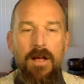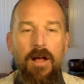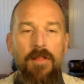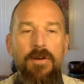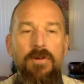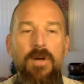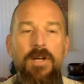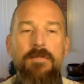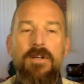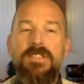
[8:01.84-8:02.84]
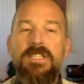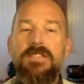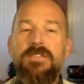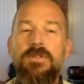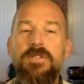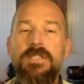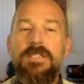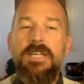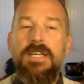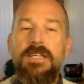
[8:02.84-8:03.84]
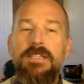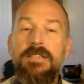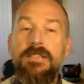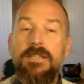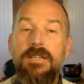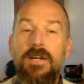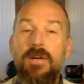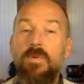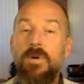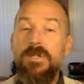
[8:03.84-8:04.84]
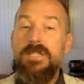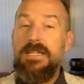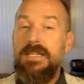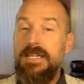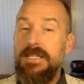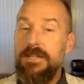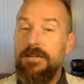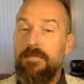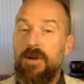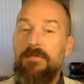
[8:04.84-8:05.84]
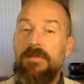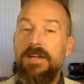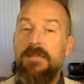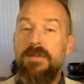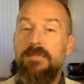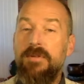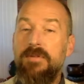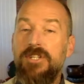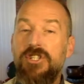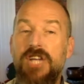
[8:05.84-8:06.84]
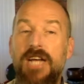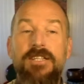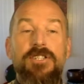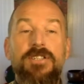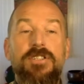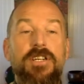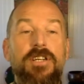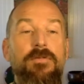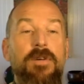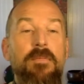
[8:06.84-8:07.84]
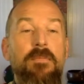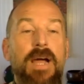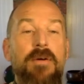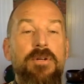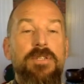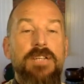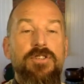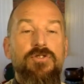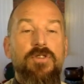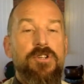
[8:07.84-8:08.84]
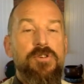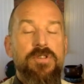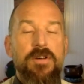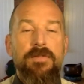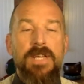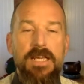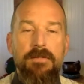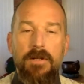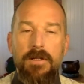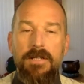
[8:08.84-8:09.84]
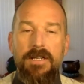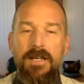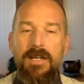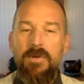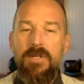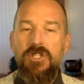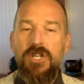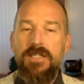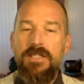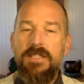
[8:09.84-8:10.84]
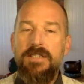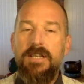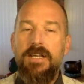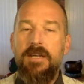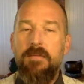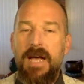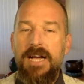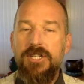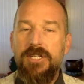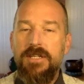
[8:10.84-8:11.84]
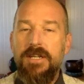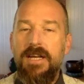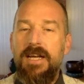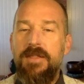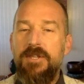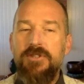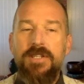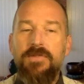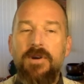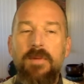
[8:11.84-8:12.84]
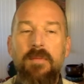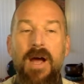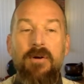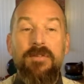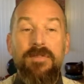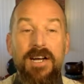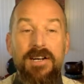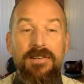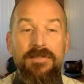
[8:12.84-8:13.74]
Although one of our 6 sources is words and deeds of prophetic people which challenge us to confront powers and structures of evil with justice, compassion, and the transforming power of love,